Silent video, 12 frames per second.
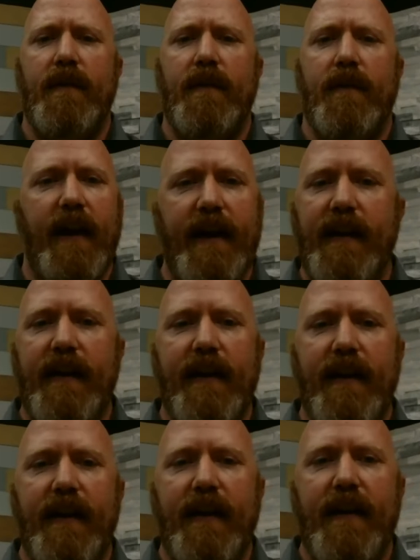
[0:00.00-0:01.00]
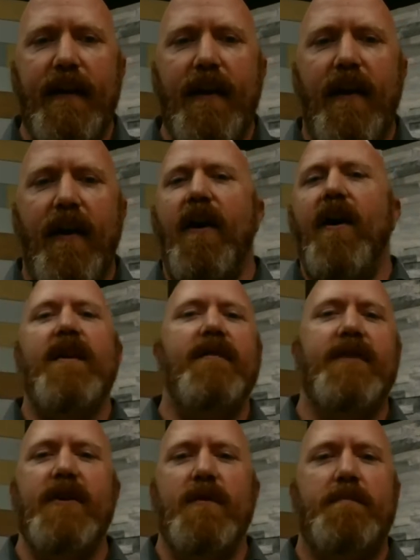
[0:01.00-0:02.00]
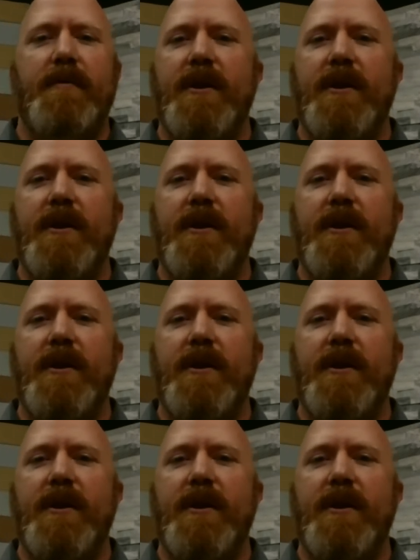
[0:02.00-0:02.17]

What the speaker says: right? All of you would